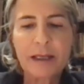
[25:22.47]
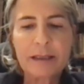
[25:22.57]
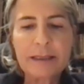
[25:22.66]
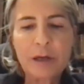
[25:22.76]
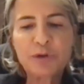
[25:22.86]

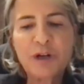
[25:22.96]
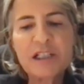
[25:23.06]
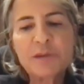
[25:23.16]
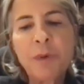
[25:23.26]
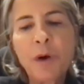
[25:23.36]
Now
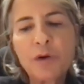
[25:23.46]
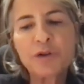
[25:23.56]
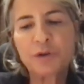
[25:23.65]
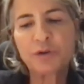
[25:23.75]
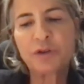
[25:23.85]

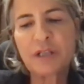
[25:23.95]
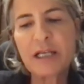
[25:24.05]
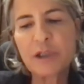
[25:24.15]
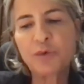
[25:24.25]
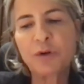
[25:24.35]
transposed to
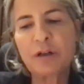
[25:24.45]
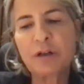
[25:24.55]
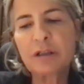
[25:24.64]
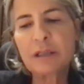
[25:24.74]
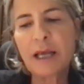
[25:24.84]
today's
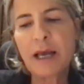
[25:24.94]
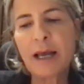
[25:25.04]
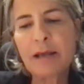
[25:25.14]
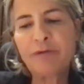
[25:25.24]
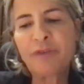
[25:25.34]
world,
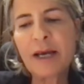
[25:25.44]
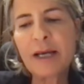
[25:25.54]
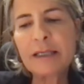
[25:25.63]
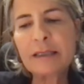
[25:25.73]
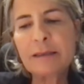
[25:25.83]
I
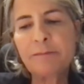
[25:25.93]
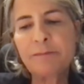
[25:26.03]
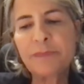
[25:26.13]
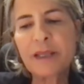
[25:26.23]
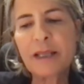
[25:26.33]
find
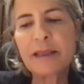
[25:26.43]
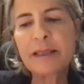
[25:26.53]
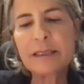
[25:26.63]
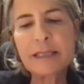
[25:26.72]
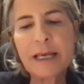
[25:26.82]

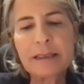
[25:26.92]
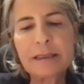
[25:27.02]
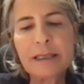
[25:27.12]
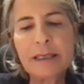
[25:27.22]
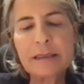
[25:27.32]
these
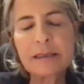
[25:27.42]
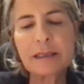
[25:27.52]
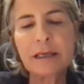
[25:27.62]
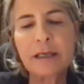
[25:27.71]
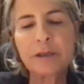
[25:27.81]
ideas
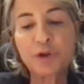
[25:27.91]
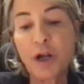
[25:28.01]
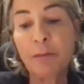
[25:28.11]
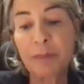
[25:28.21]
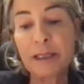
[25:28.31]

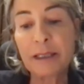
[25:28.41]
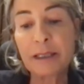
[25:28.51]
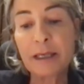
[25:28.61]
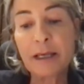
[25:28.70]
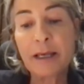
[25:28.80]

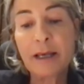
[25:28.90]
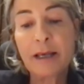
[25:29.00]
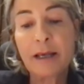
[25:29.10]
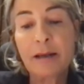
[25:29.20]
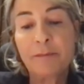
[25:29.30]
troubling.
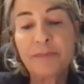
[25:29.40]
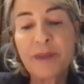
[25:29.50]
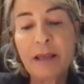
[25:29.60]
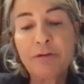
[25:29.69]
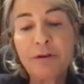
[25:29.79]

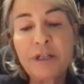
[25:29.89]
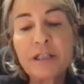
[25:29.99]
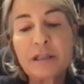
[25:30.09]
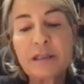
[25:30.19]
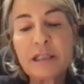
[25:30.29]
And the
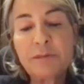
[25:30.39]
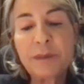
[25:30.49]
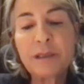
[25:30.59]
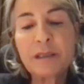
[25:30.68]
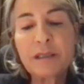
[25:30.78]
reason is
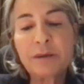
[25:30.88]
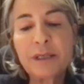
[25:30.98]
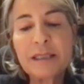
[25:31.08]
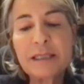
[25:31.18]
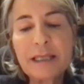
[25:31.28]
because
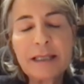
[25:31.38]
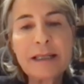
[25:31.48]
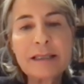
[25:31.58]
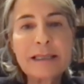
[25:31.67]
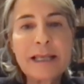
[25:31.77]

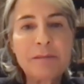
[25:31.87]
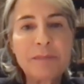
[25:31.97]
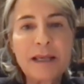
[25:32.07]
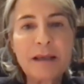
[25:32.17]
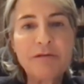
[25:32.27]
resilience can
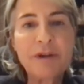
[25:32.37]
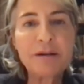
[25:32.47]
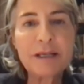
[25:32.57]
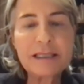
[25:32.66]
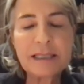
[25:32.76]
be
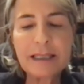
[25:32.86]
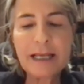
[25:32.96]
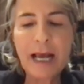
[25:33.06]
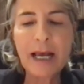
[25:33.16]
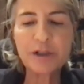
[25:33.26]
very
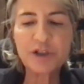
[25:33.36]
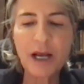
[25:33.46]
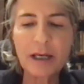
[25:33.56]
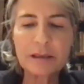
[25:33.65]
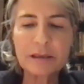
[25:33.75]
easily
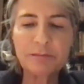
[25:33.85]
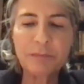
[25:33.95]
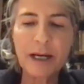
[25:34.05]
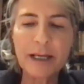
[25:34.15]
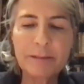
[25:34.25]
hijacked
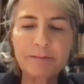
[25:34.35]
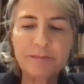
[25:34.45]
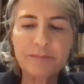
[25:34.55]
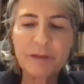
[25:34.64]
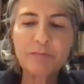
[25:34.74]
by
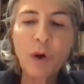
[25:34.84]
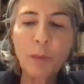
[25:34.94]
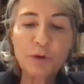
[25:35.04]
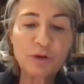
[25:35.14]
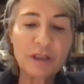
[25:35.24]

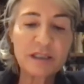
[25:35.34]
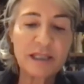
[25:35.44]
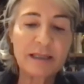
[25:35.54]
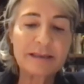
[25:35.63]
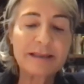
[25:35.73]
populists
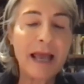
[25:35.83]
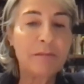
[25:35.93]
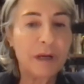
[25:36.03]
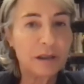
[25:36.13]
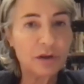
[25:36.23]
and
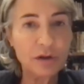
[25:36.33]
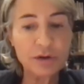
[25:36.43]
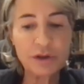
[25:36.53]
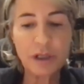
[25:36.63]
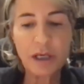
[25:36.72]

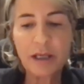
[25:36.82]
demagogues